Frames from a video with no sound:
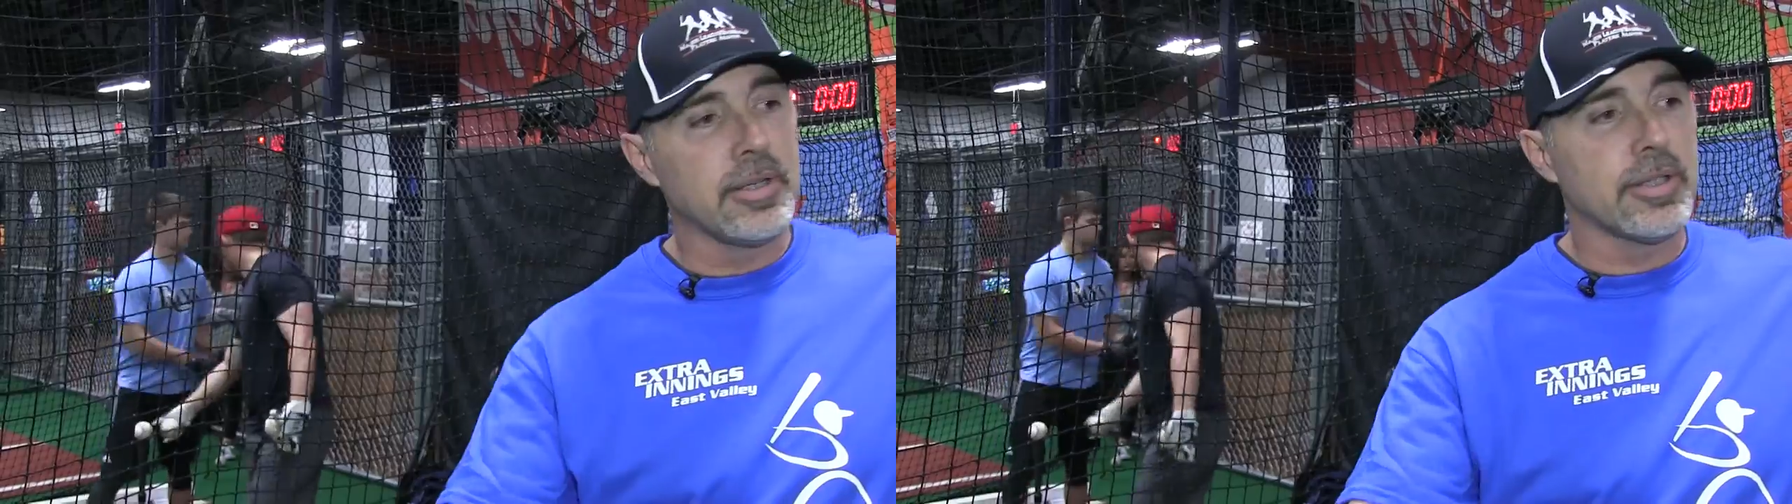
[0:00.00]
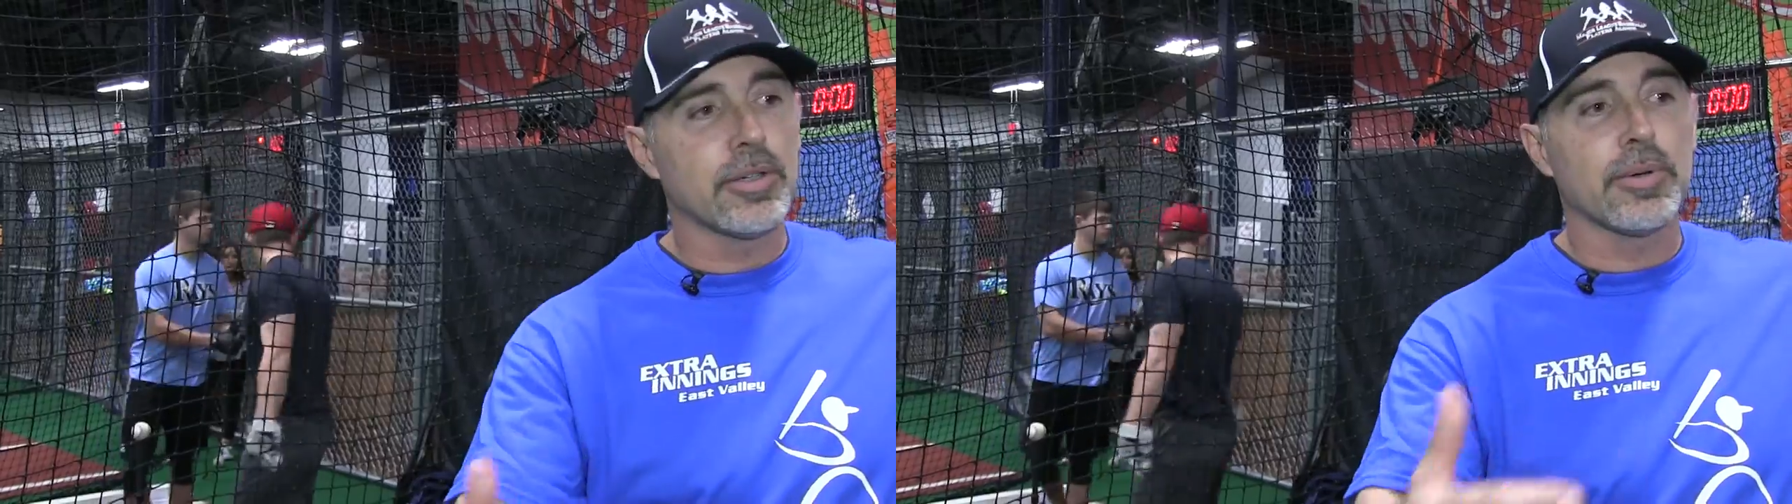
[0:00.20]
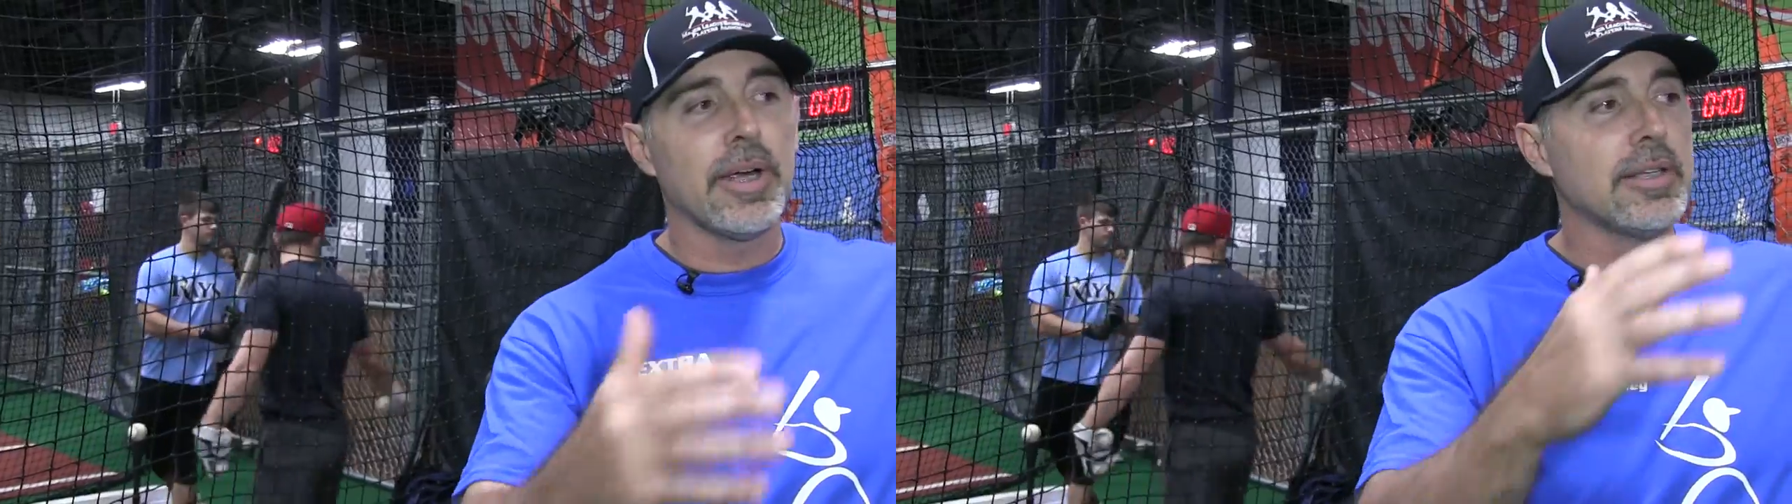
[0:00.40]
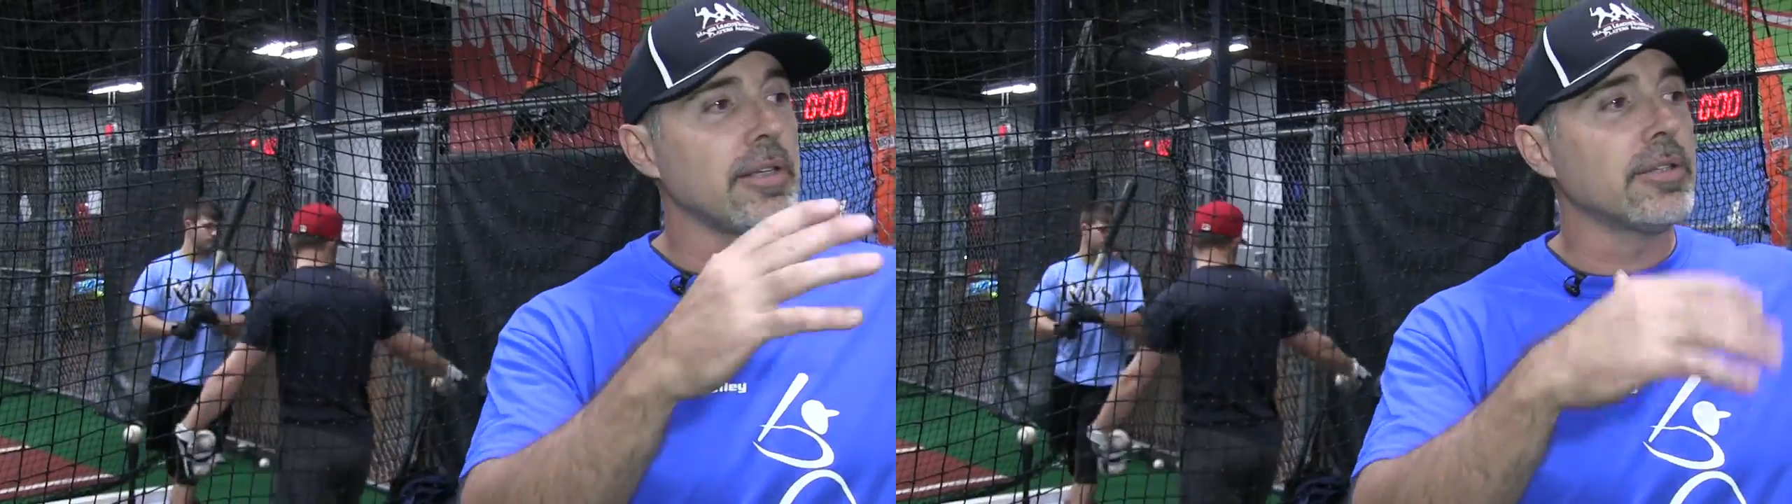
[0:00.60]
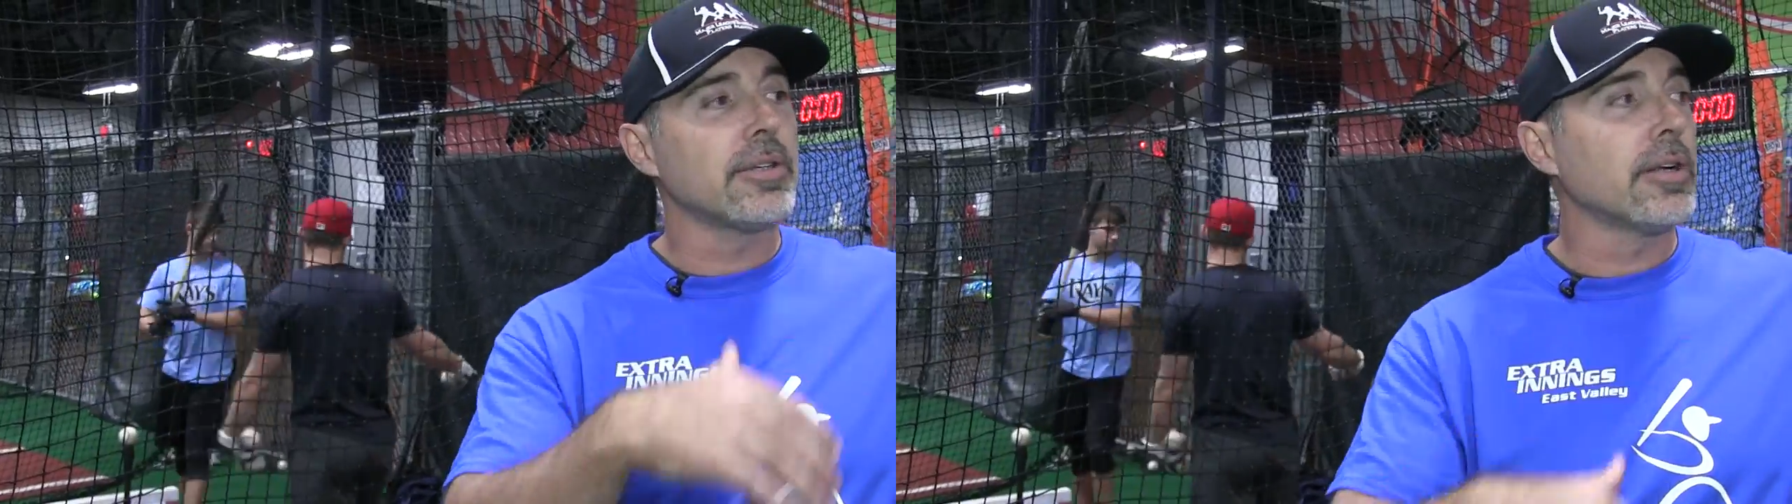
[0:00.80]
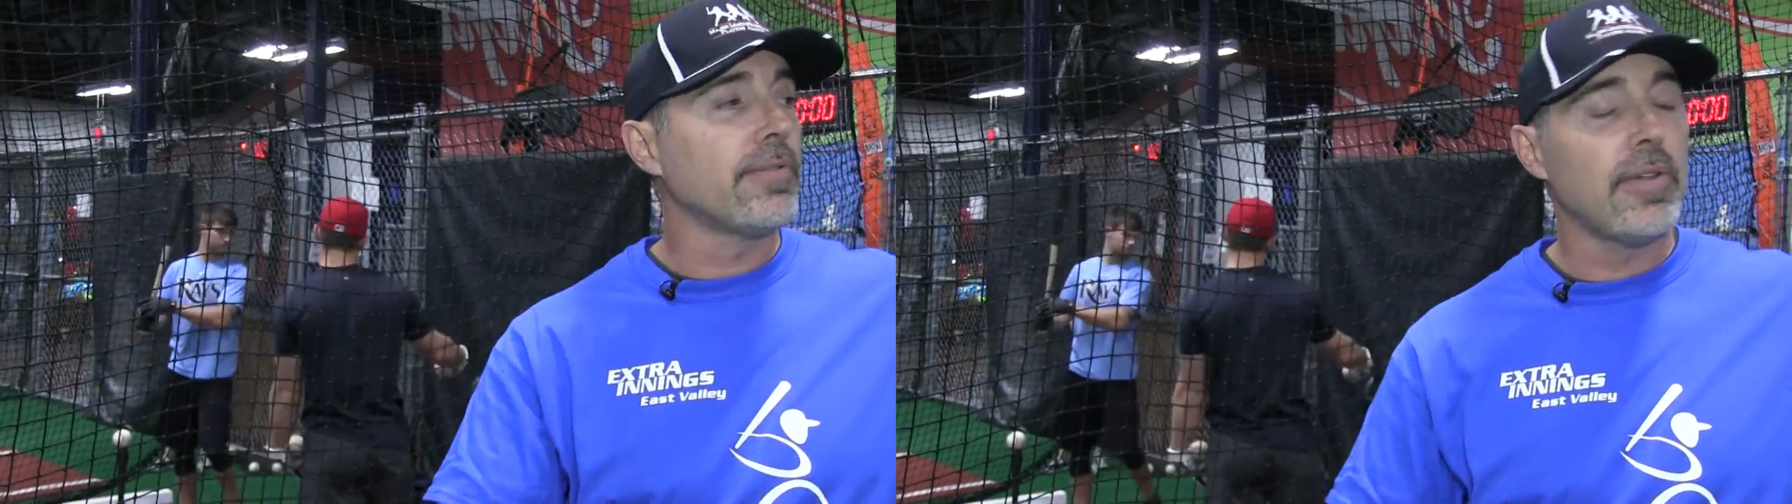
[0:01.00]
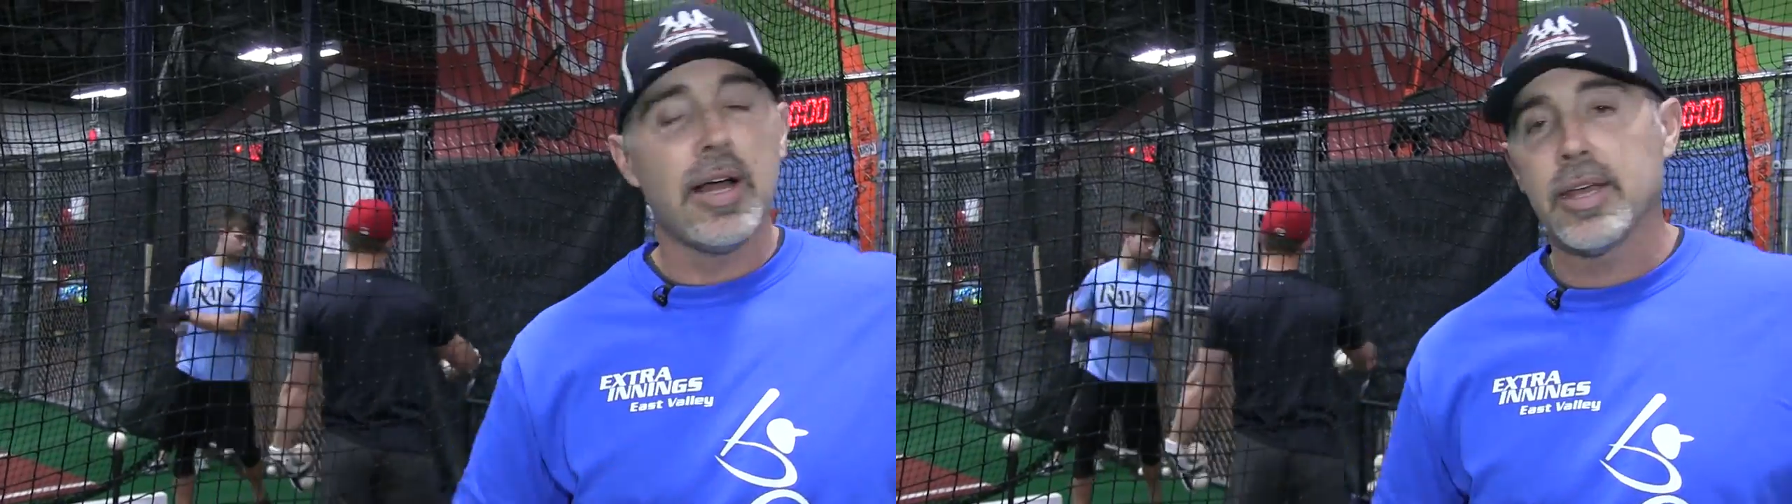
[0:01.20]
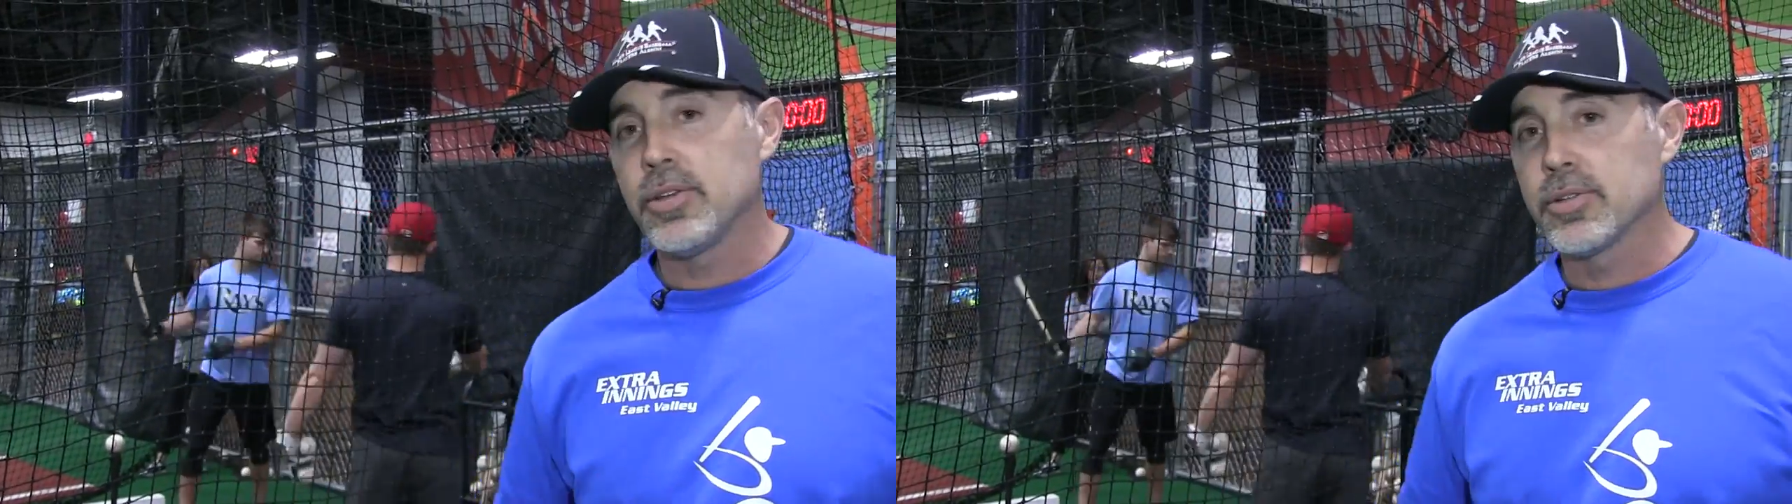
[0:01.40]
gets crazy and starts
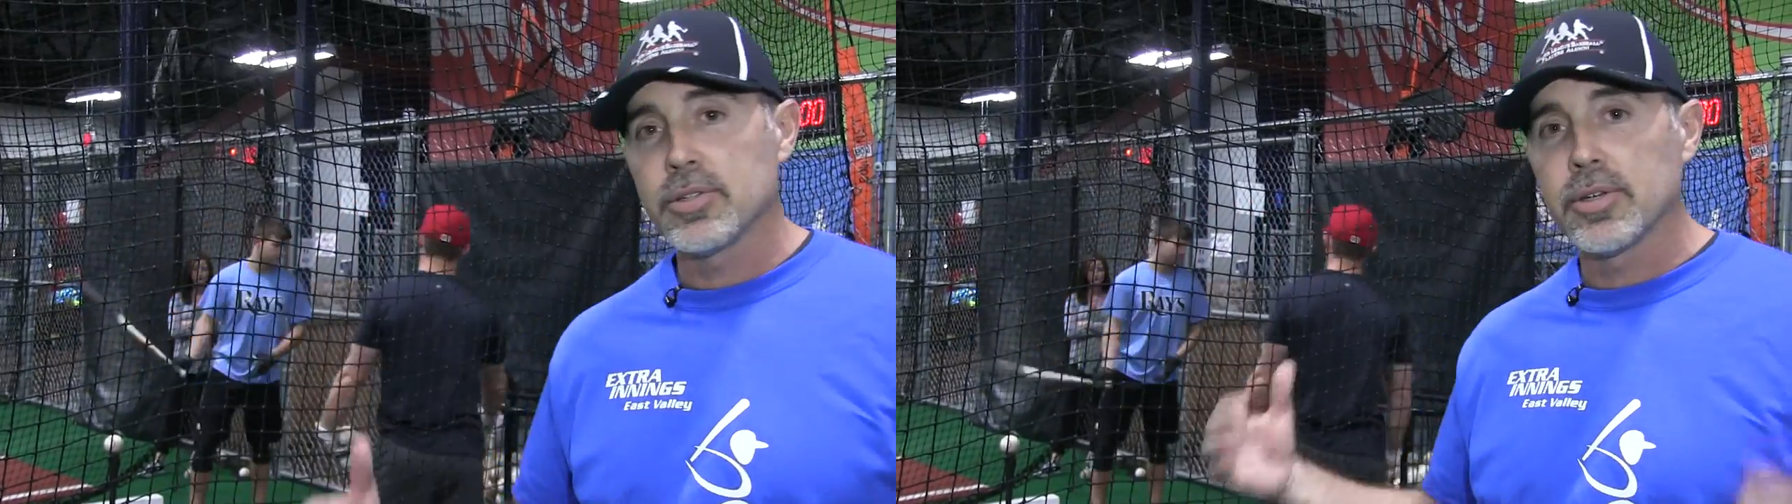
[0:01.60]
flying, you're,